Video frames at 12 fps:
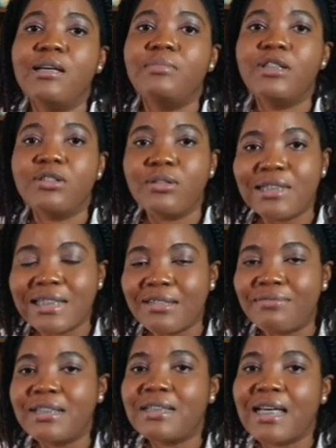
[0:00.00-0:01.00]
be sure to give
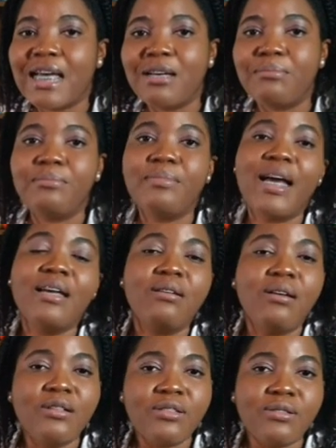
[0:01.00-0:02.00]
it time, and
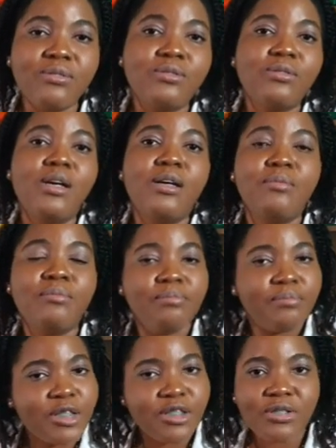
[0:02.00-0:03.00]
also
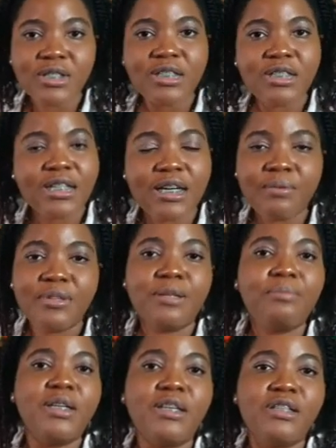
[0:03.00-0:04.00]
be sure to check with your
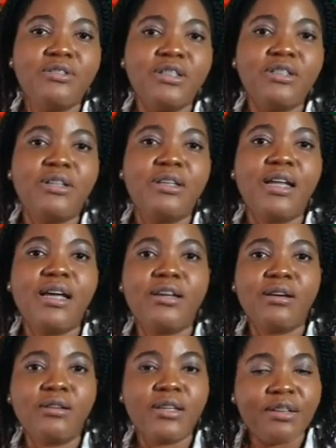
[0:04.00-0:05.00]
pediatrician that you're
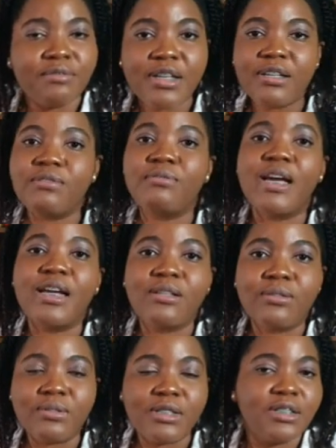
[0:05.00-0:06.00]
giving the right
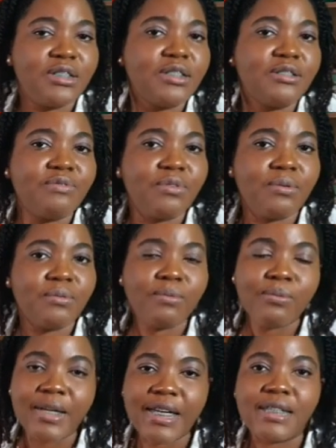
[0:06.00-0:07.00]
dosages for
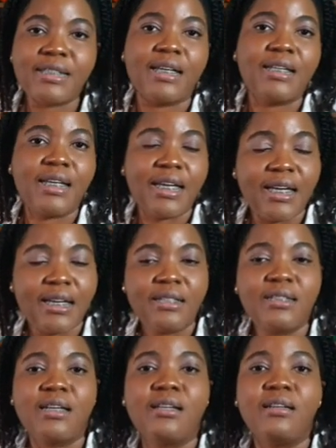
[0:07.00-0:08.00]
weight and age,
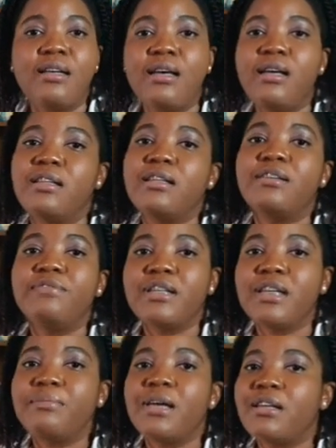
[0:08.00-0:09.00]
and giving
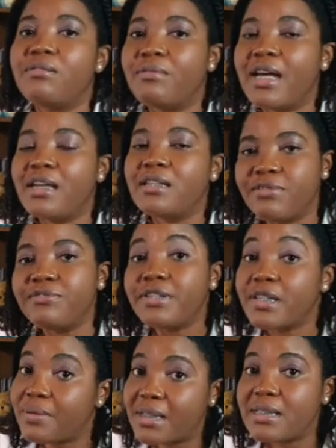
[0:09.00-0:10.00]
them at the right
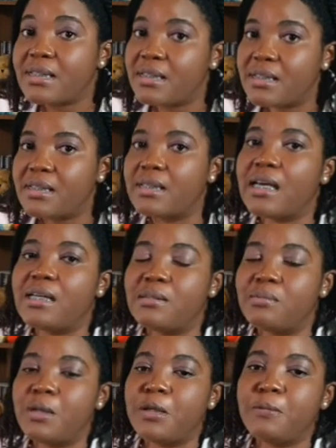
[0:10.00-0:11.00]
frequencies as
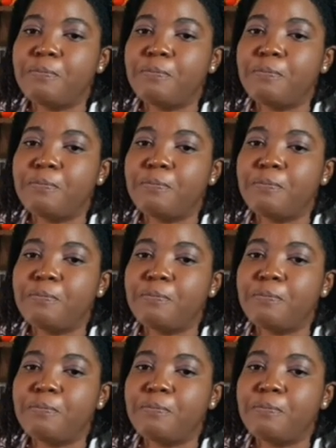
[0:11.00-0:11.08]
well.